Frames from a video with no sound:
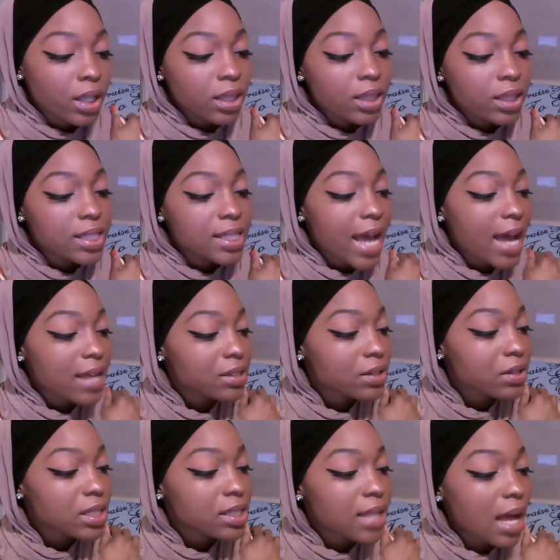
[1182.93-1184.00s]
The tassel
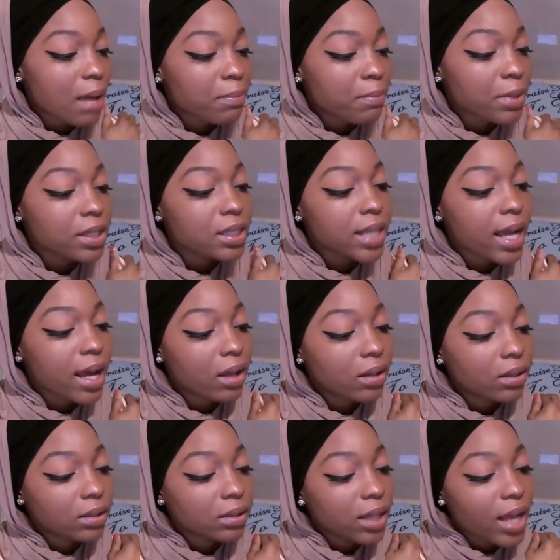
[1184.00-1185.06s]
is not pinned
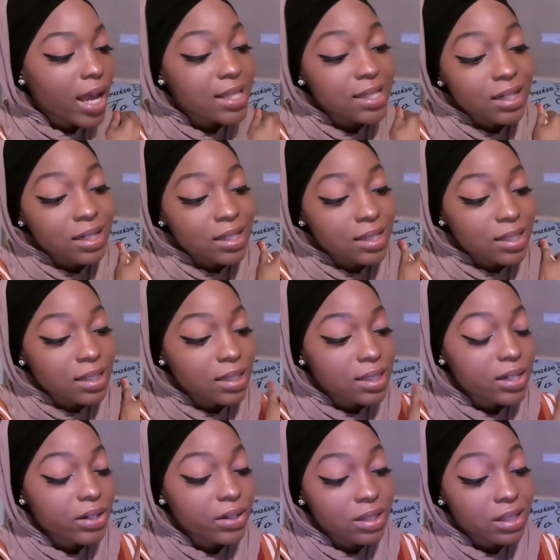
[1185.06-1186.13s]
down, as it is in the
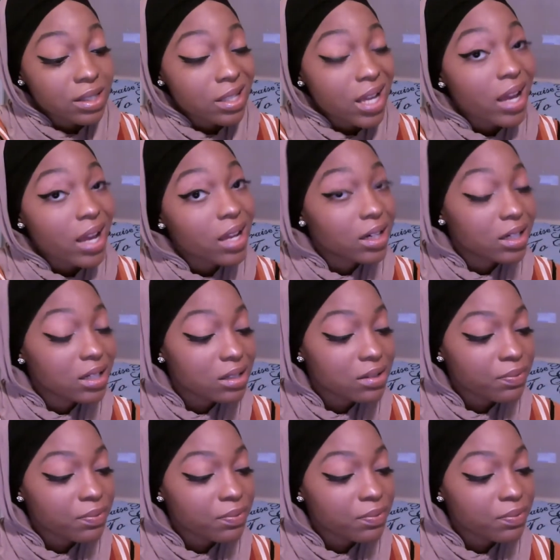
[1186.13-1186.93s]
secret societies.